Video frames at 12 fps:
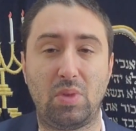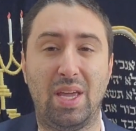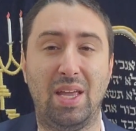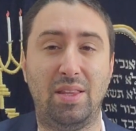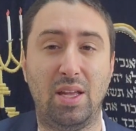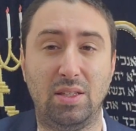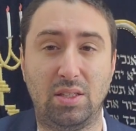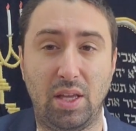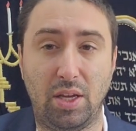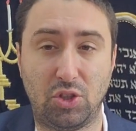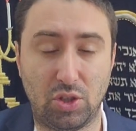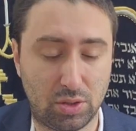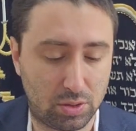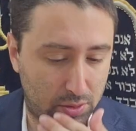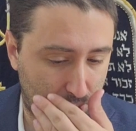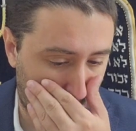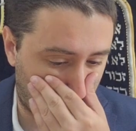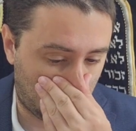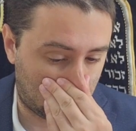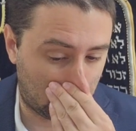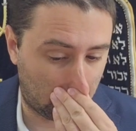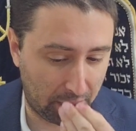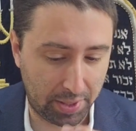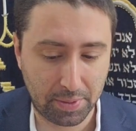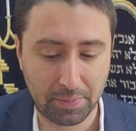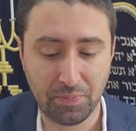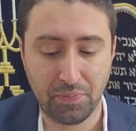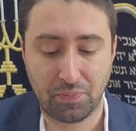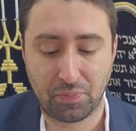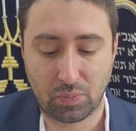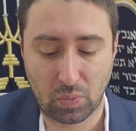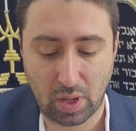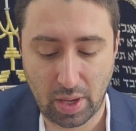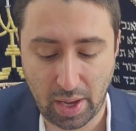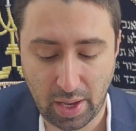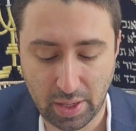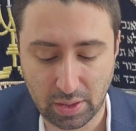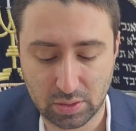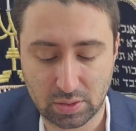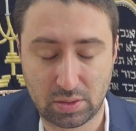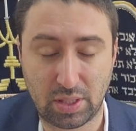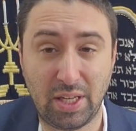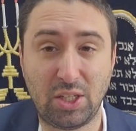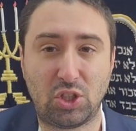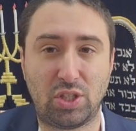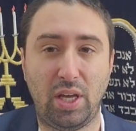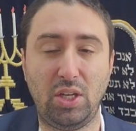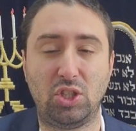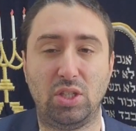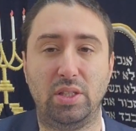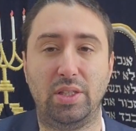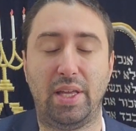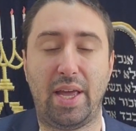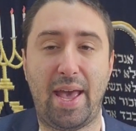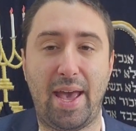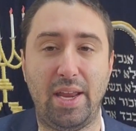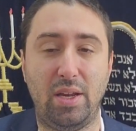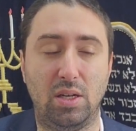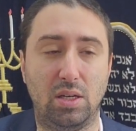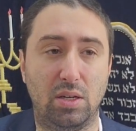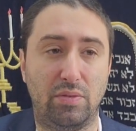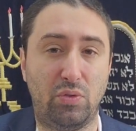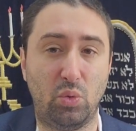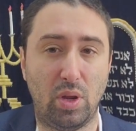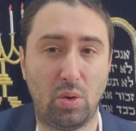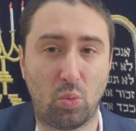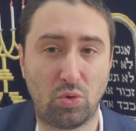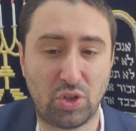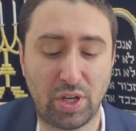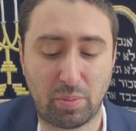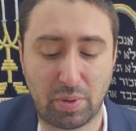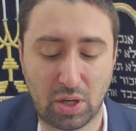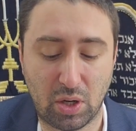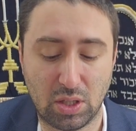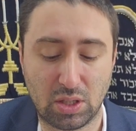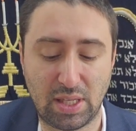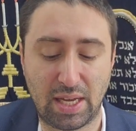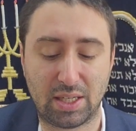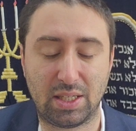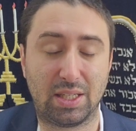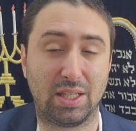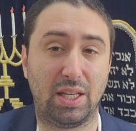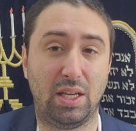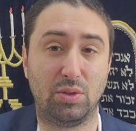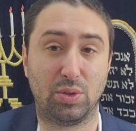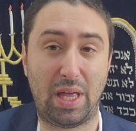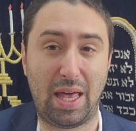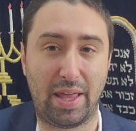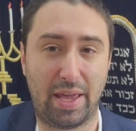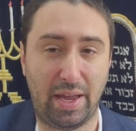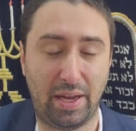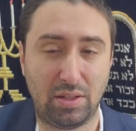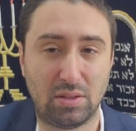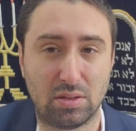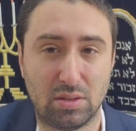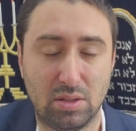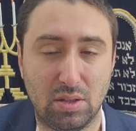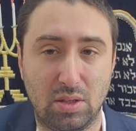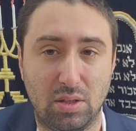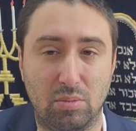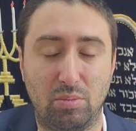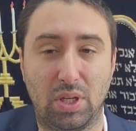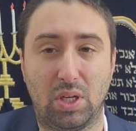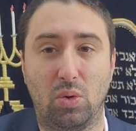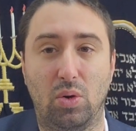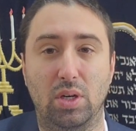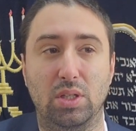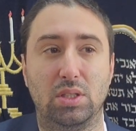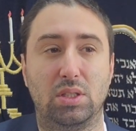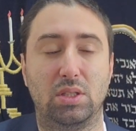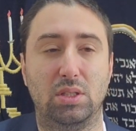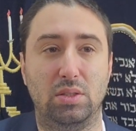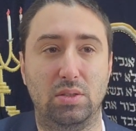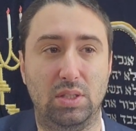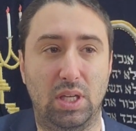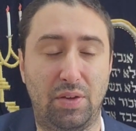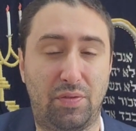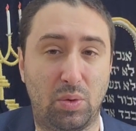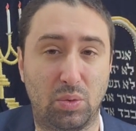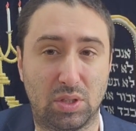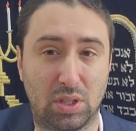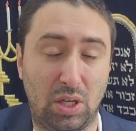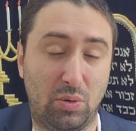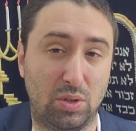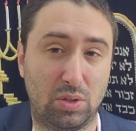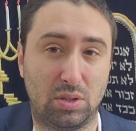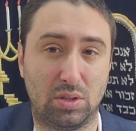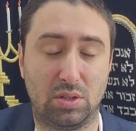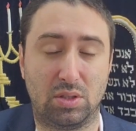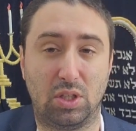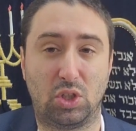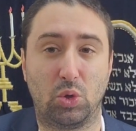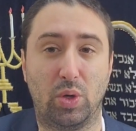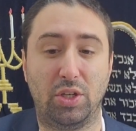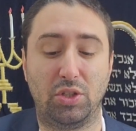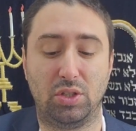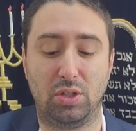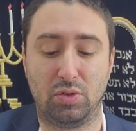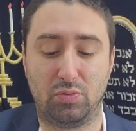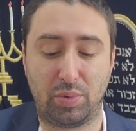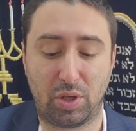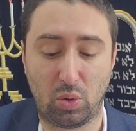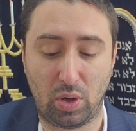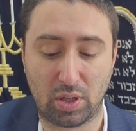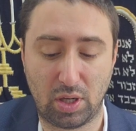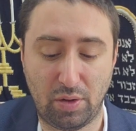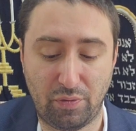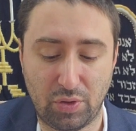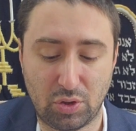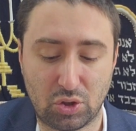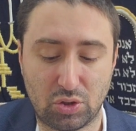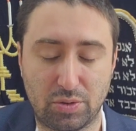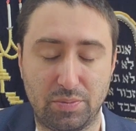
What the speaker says: he had 10 stations along the way, and each station they had food and drink because technically he was allowed to eat, because if it was a situation of pikuach nefesh.